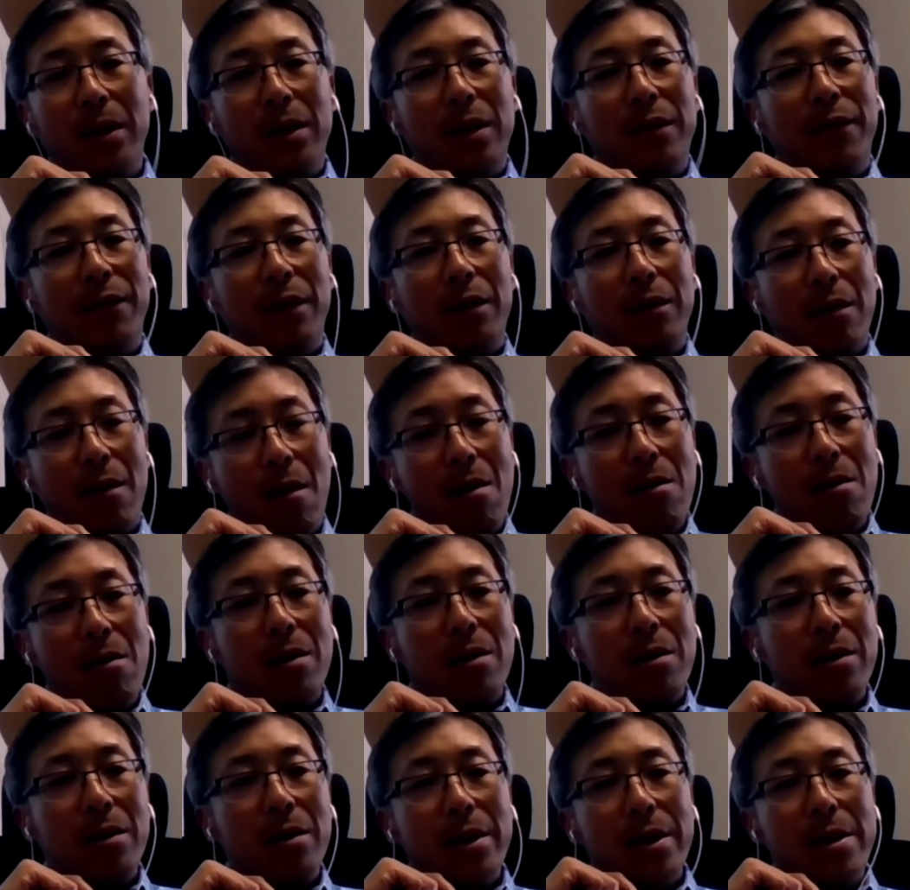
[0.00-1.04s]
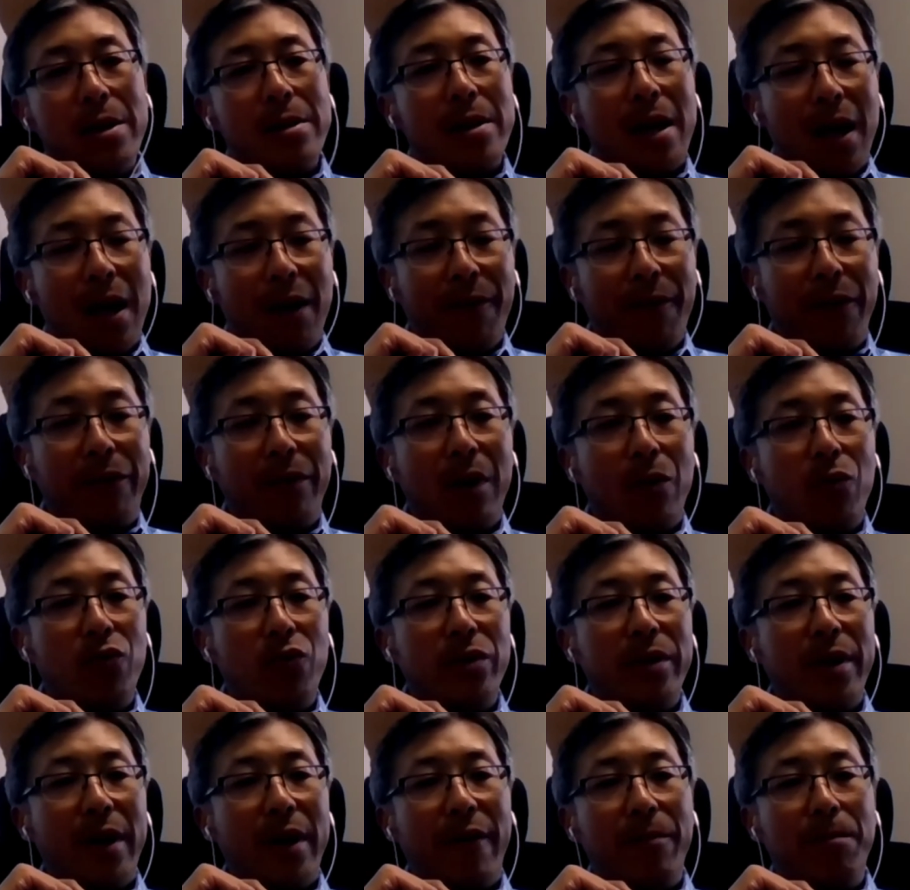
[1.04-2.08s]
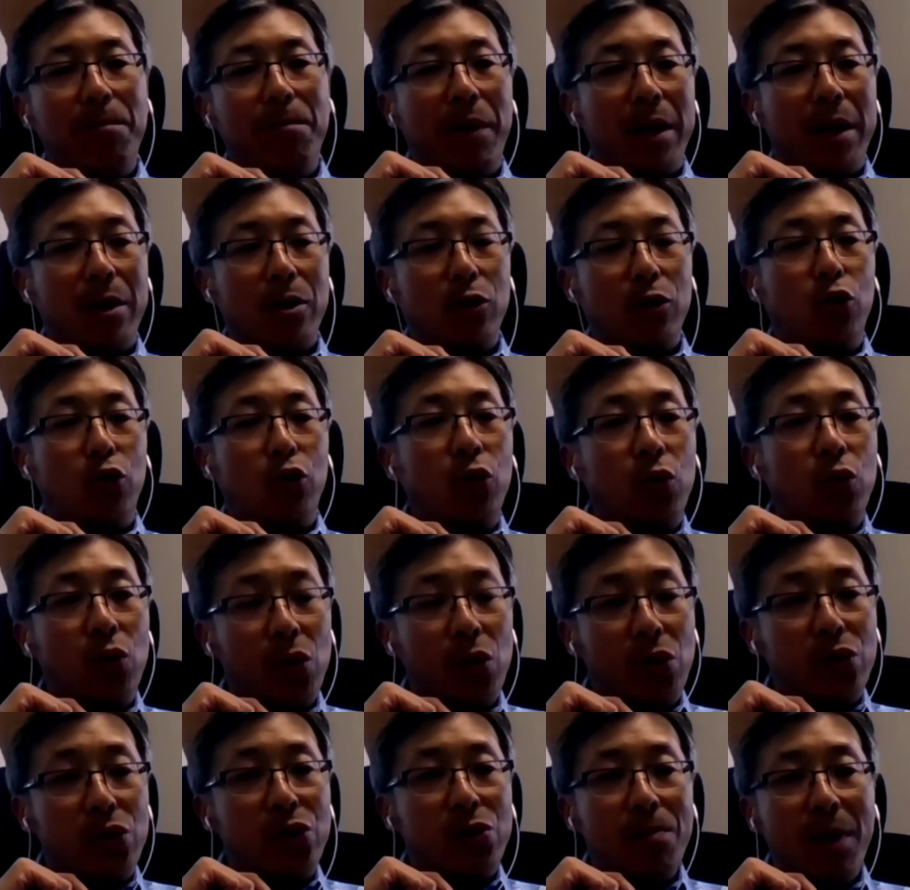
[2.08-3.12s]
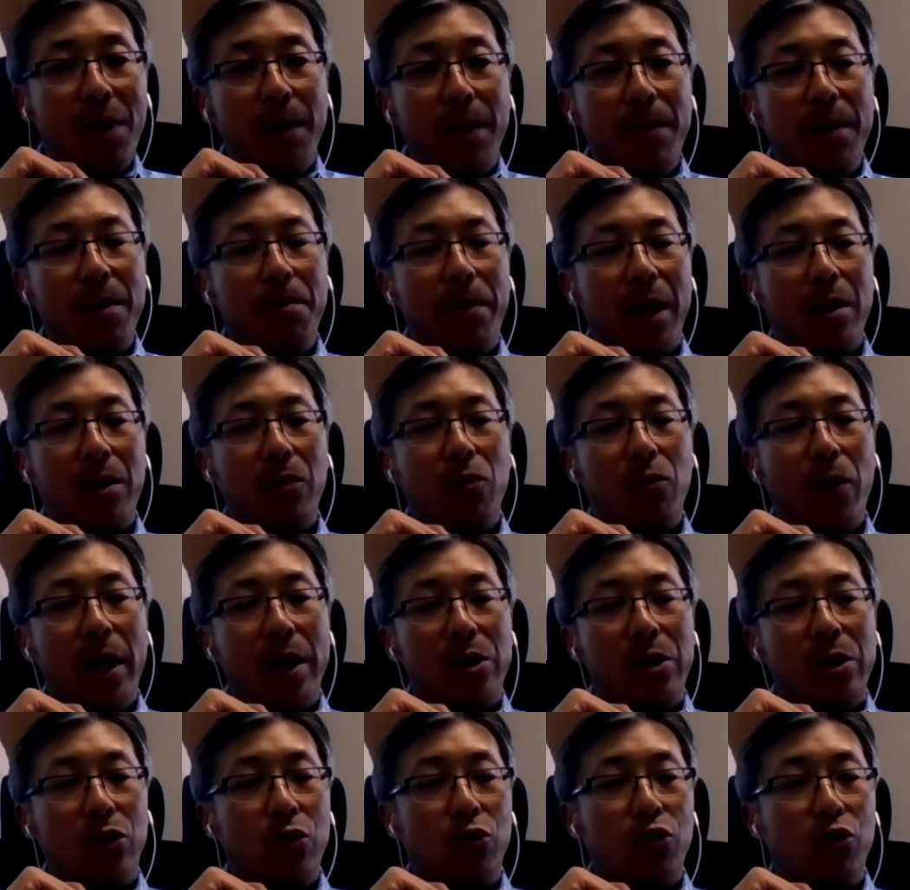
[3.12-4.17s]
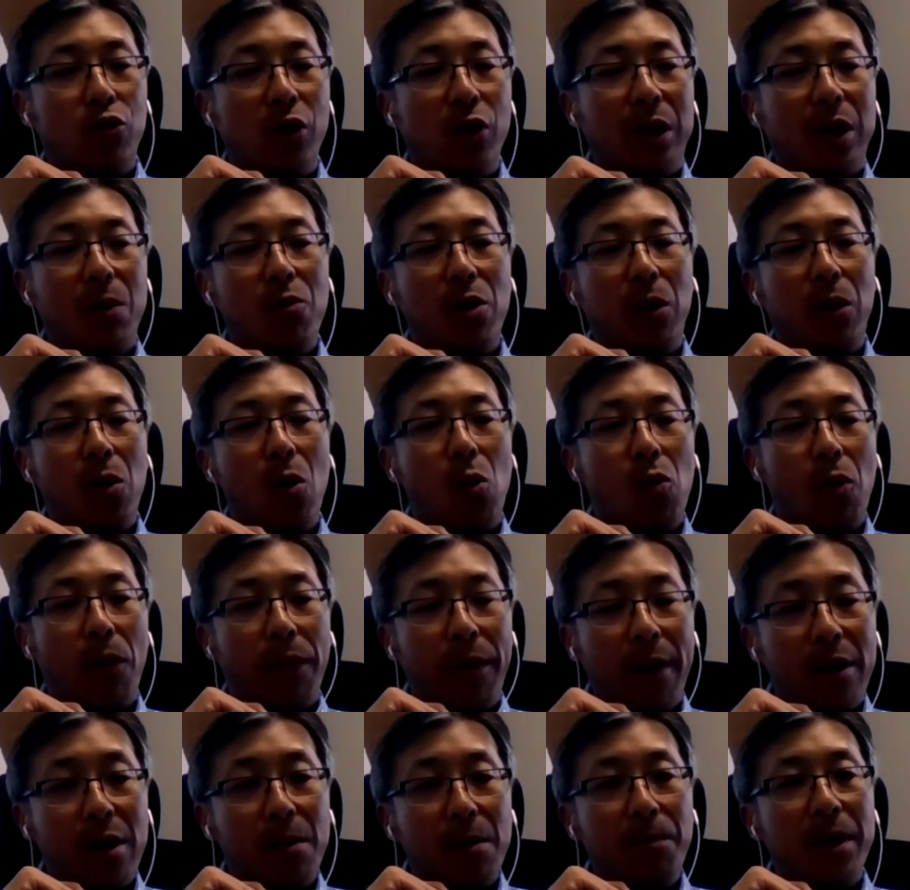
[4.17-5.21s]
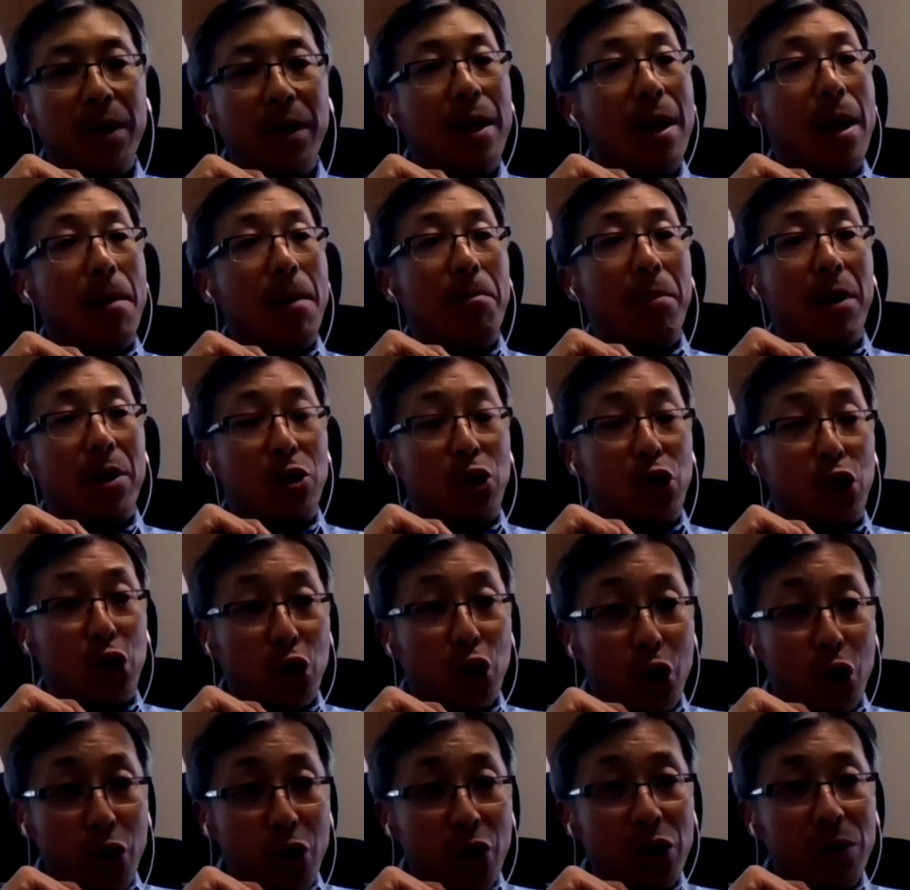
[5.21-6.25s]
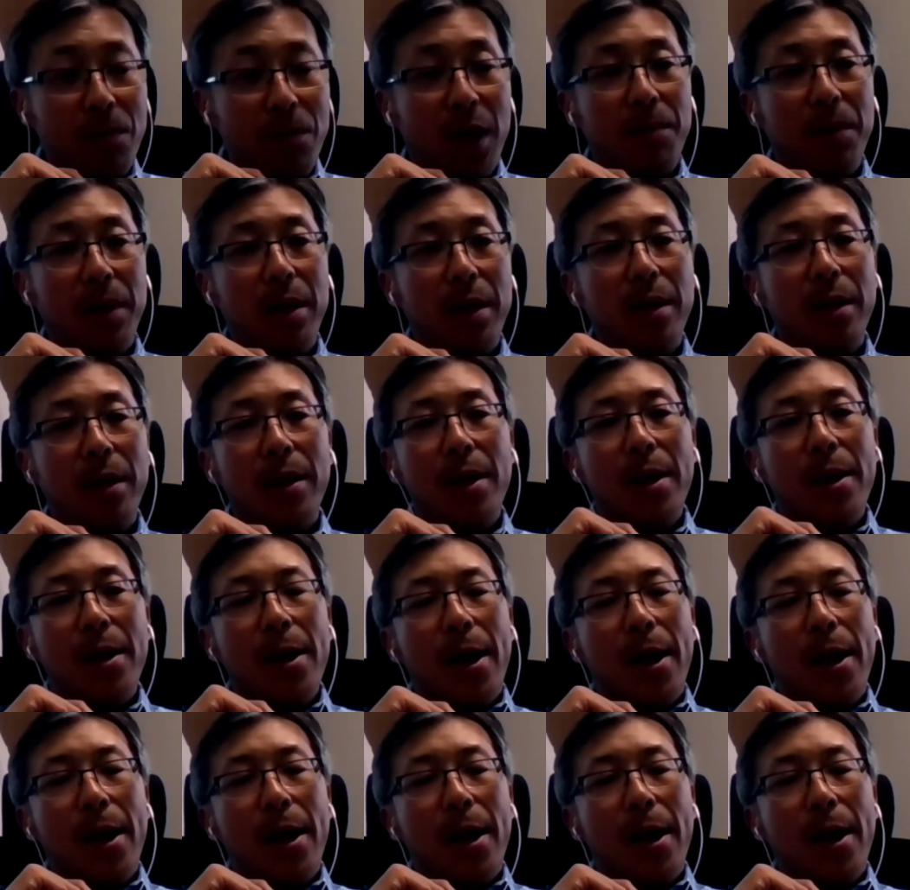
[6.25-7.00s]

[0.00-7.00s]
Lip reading: are living longer is obviously we have better tools, maybe better ways to treat them with local therapy, better surgeons maybe.